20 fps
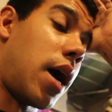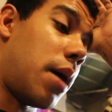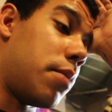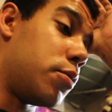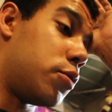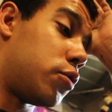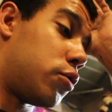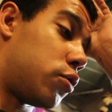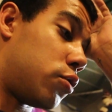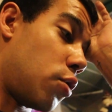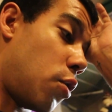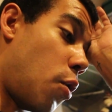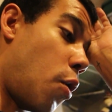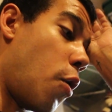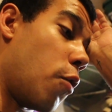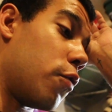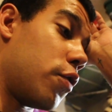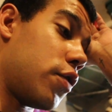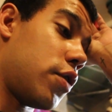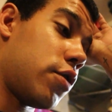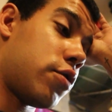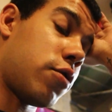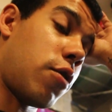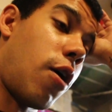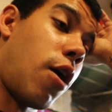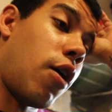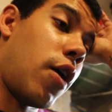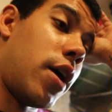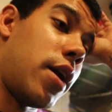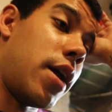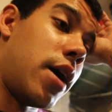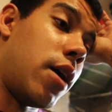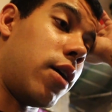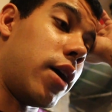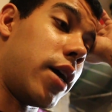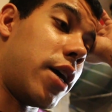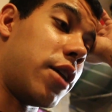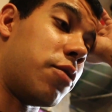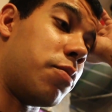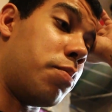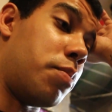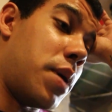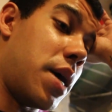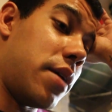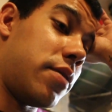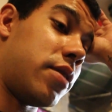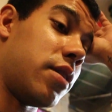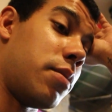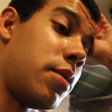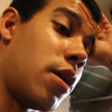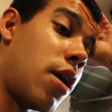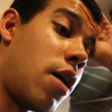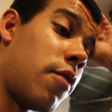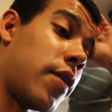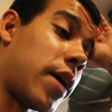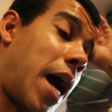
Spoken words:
I'm so over this car right now. Like, it's pissing me off.